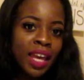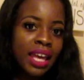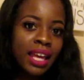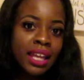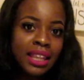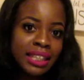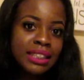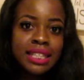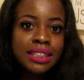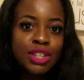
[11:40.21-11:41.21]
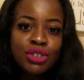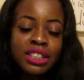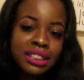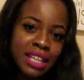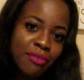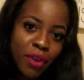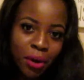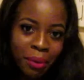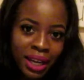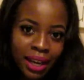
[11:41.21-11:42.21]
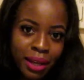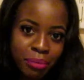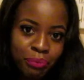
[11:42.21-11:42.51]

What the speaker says: And let's continue to Steph our way up.